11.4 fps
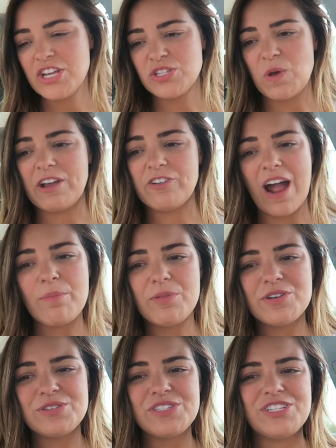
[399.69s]
So I grab
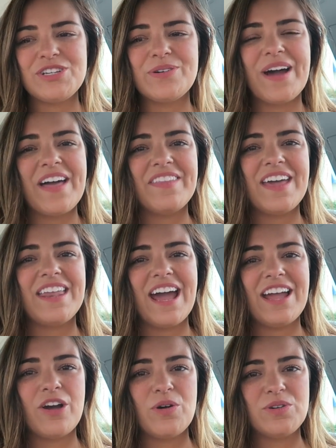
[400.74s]
those two and then
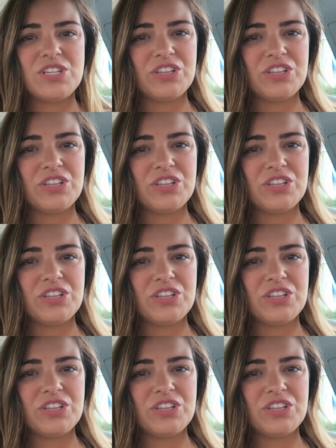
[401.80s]
I go